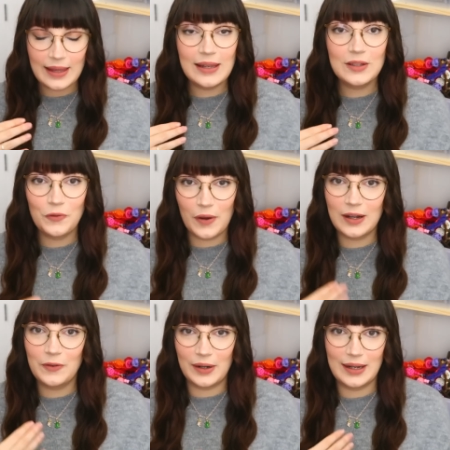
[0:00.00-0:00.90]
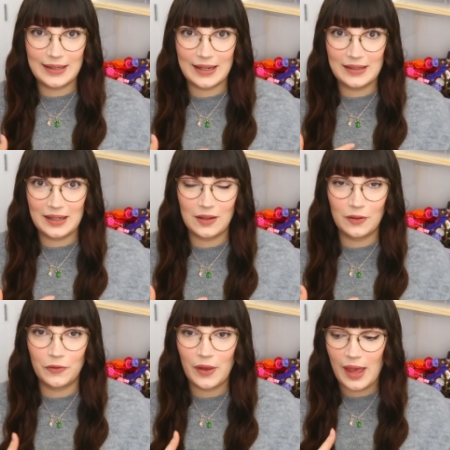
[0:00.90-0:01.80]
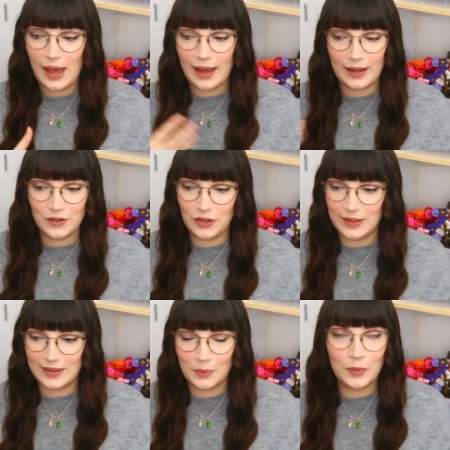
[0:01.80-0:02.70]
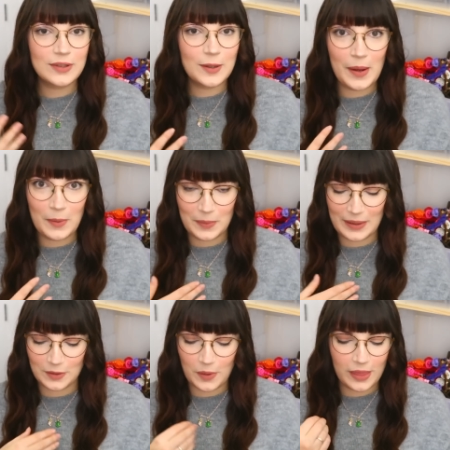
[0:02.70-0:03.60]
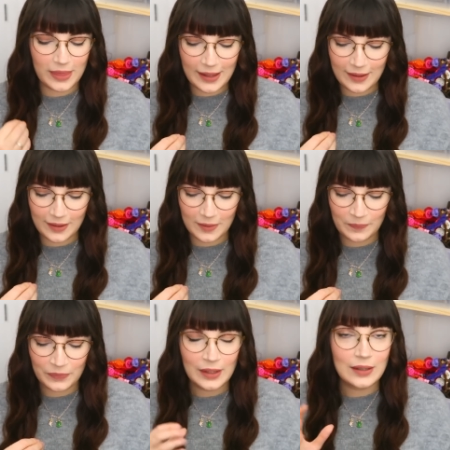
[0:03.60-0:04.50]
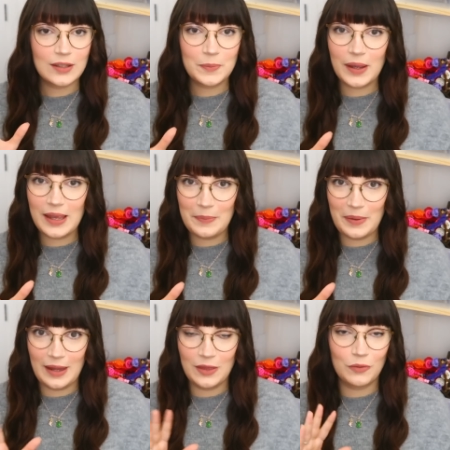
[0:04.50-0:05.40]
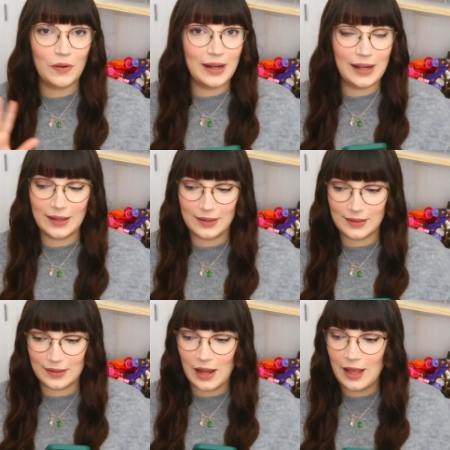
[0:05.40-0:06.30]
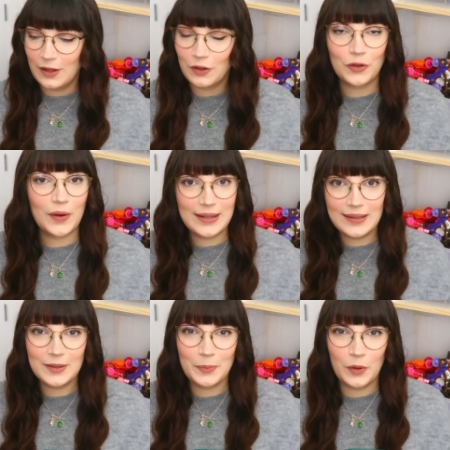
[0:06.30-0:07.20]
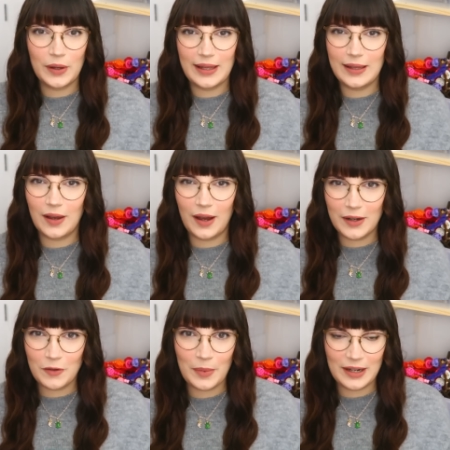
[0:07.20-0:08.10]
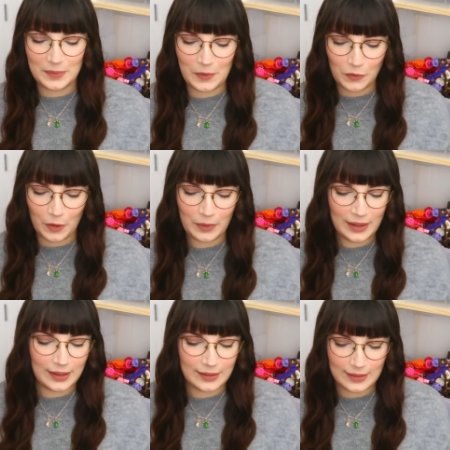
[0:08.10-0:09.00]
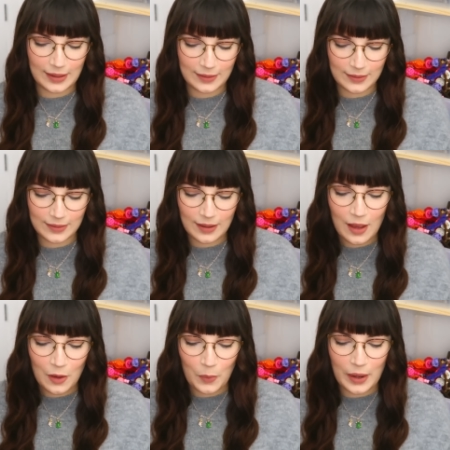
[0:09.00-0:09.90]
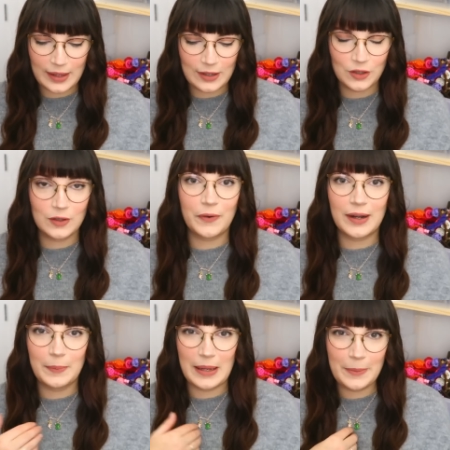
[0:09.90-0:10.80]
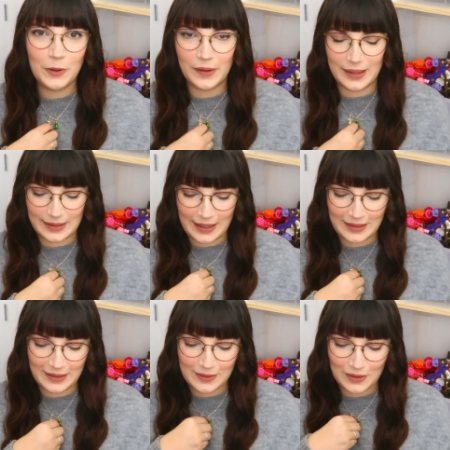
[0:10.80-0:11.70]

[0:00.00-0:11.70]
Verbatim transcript: He is very, very attentive and just wants to be with me. So I think, despite him being the wriggliest, craziest boy, he kind of reminds me of Crumble in that sense, where he's just very people orientated.